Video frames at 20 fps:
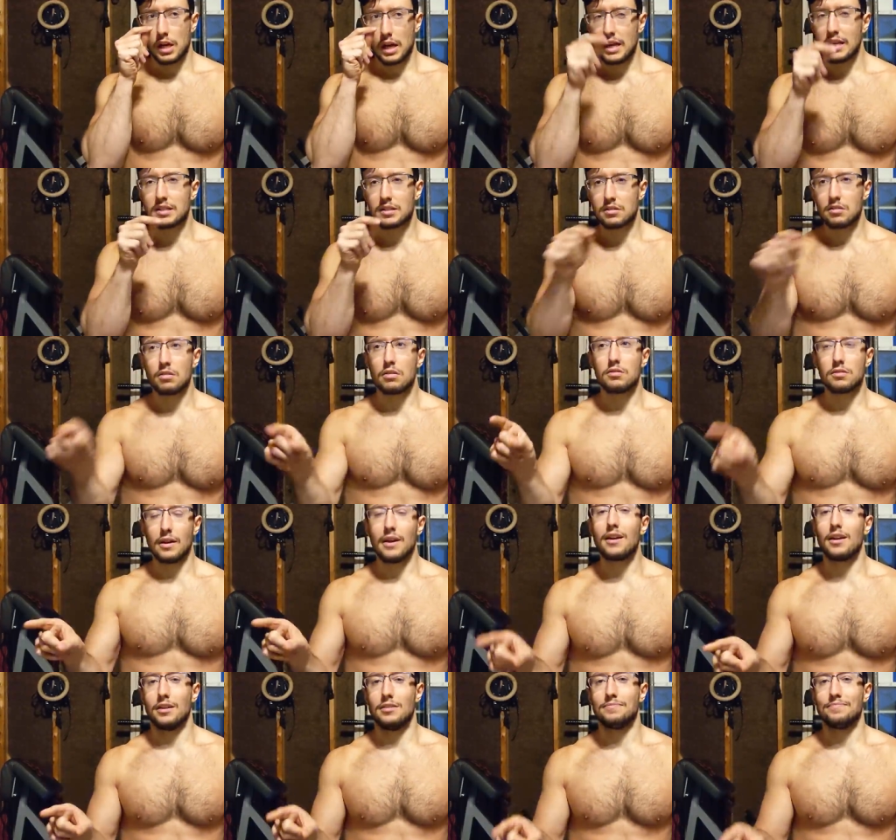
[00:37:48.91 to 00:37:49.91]
is still
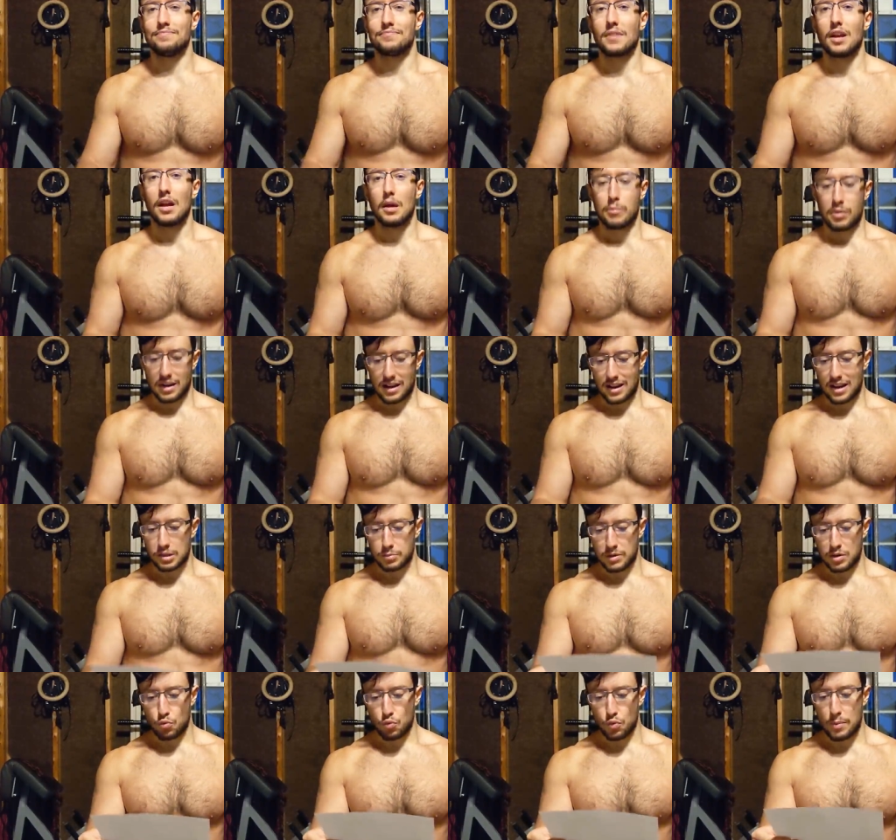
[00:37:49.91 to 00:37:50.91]
there, but it
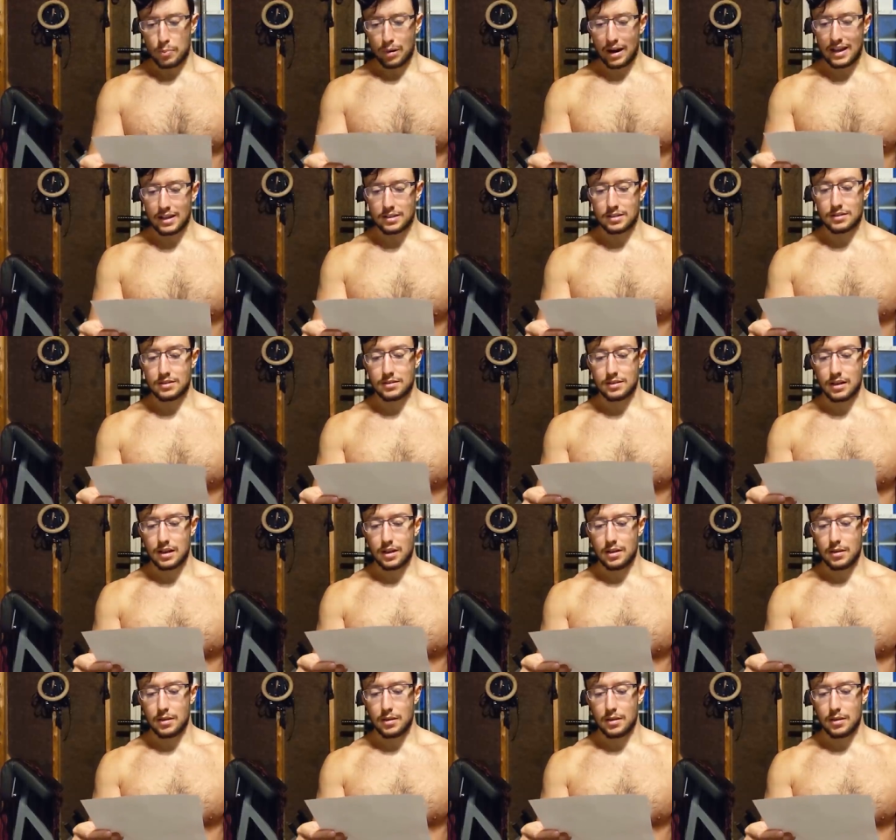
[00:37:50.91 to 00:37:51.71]
has been replaced